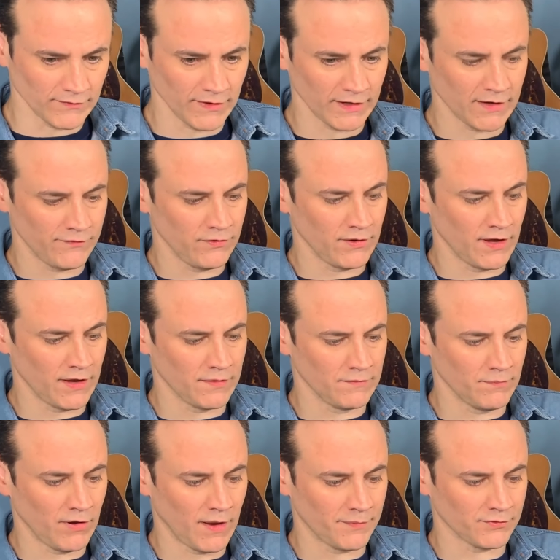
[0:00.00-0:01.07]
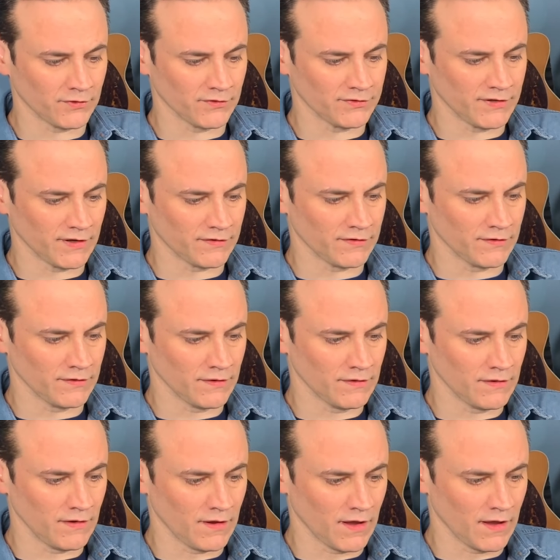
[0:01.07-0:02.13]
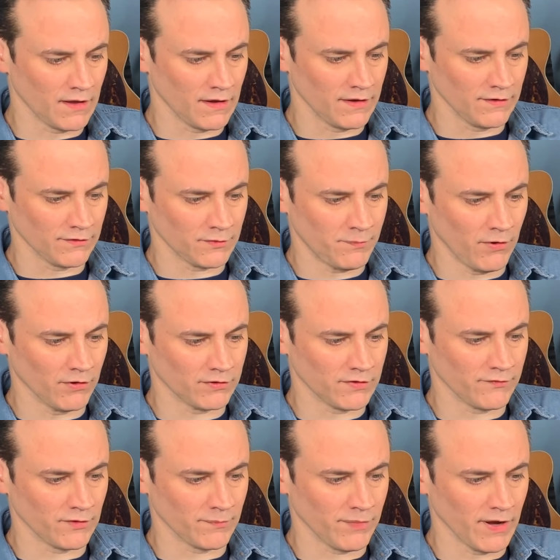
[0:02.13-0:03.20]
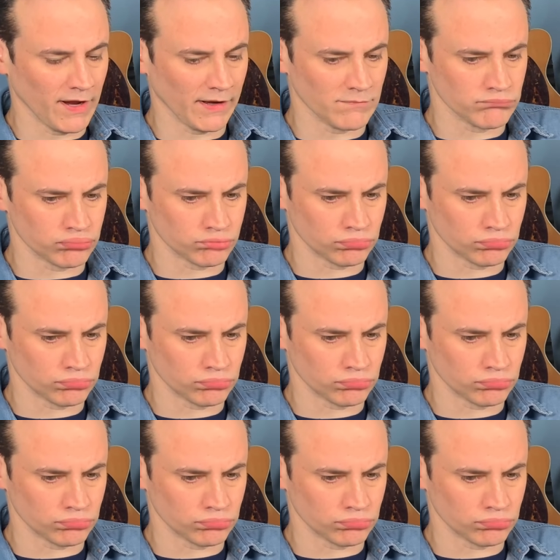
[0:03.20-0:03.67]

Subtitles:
Like if you had popsicle sticks in the spokes of your bike,